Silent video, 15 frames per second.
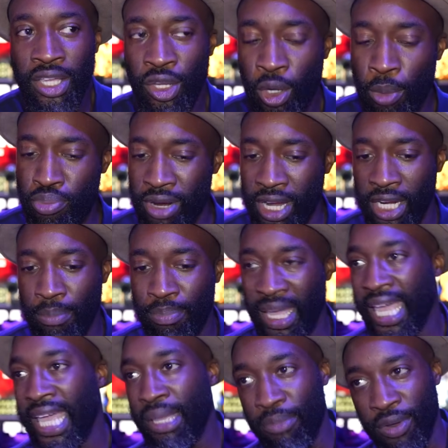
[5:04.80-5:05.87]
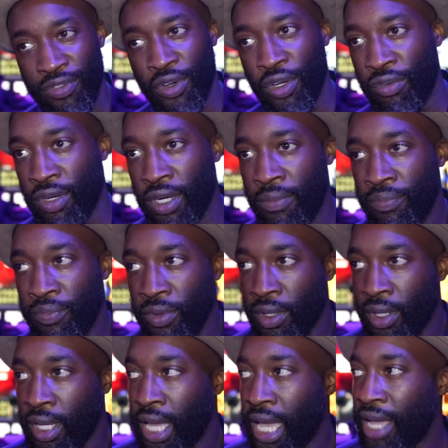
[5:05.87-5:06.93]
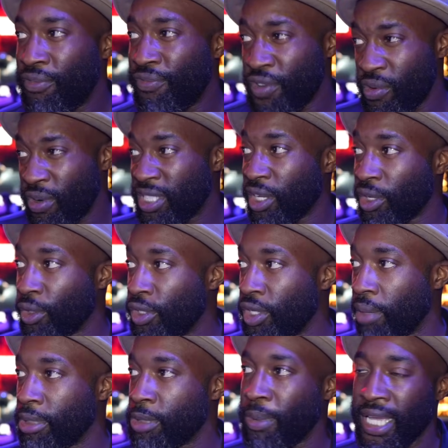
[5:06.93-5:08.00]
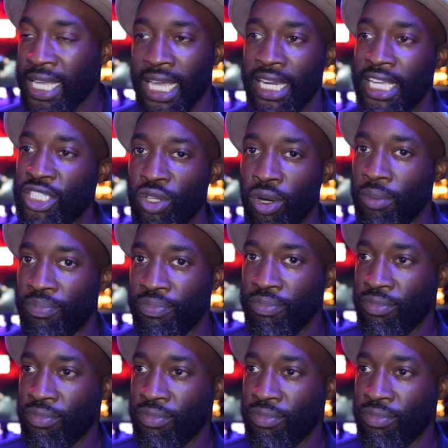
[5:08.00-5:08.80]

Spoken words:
you're not bringing a behemoth over. And Fury's done good numbers, but again, he's not